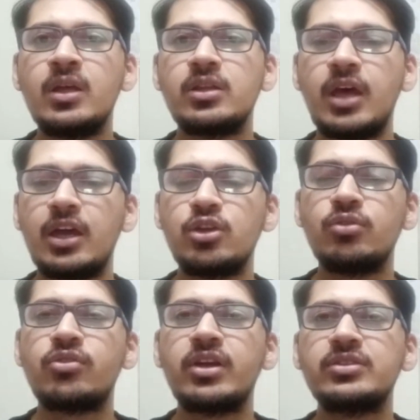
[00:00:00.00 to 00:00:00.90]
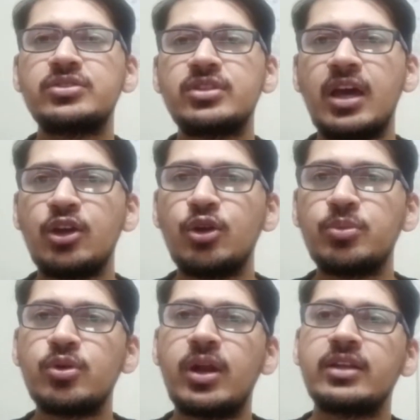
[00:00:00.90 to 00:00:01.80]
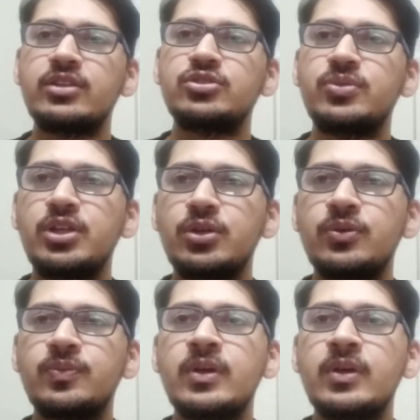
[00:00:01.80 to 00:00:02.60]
Thank you, friends. I hope you like this video.